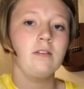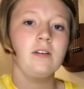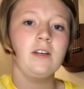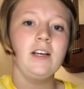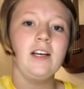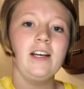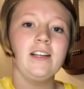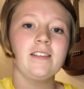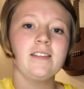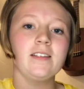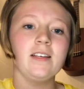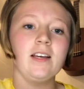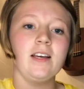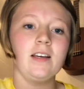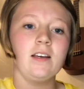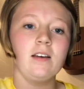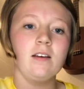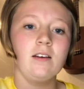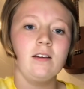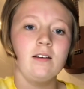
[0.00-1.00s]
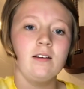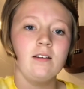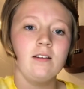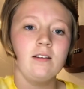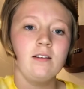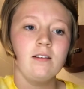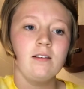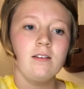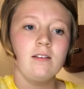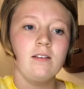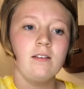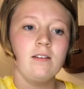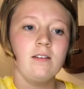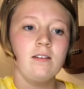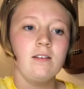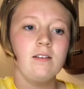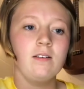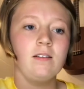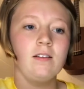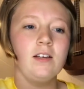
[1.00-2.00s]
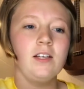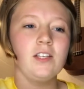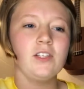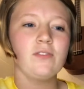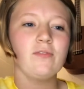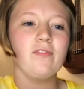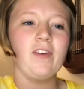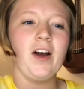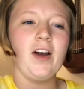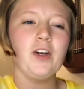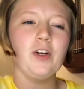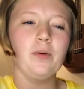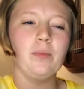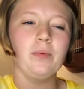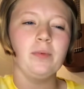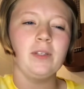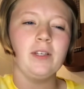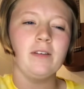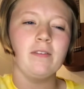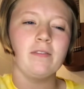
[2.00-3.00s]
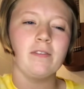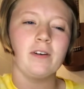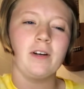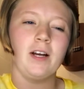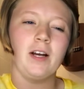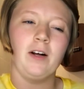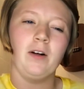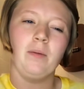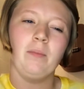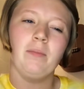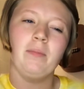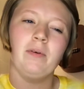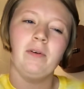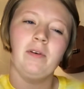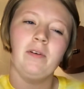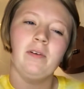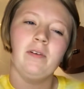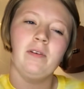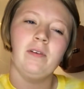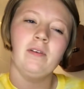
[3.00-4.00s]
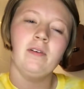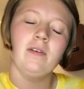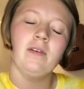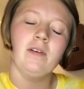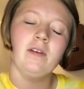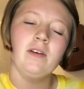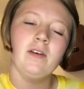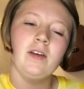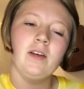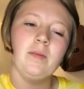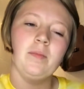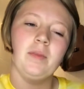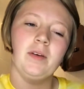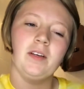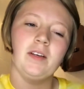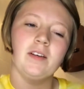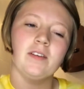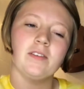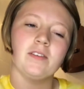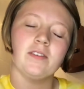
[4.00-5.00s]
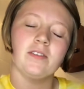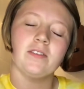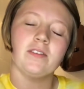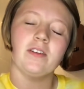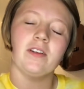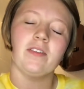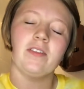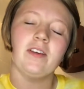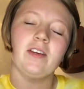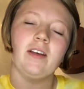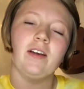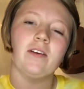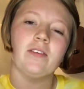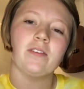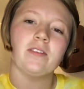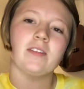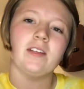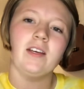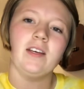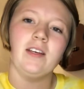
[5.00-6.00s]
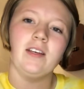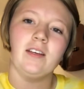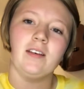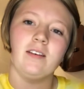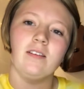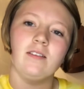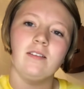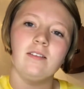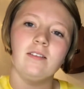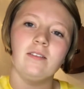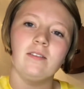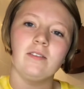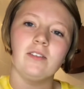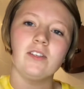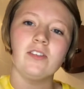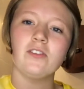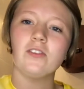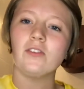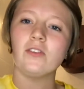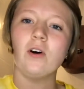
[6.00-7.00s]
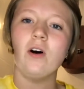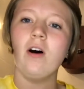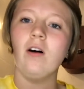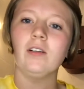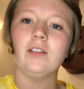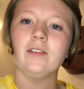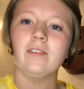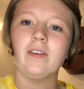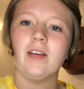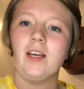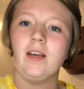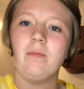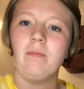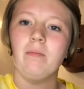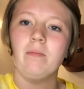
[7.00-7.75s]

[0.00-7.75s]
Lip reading: It's like his final plea for help. Because there's nothing else that he can do. This is all of him.